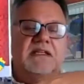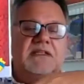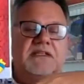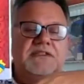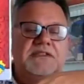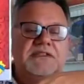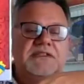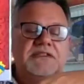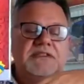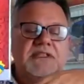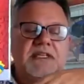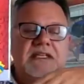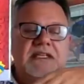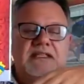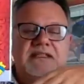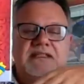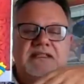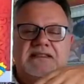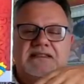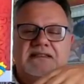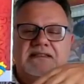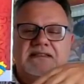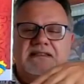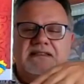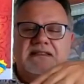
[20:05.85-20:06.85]
She's like a
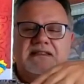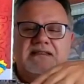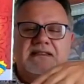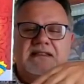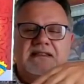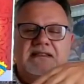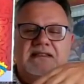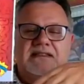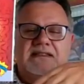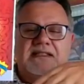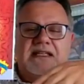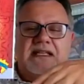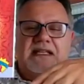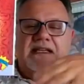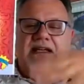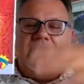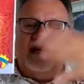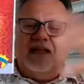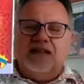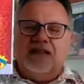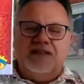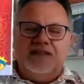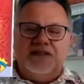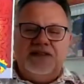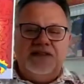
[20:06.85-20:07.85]

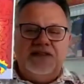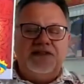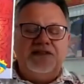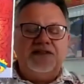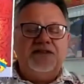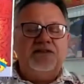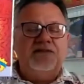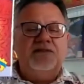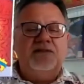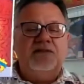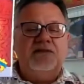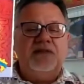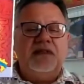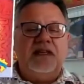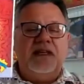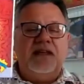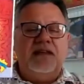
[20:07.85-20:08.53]
psychology student,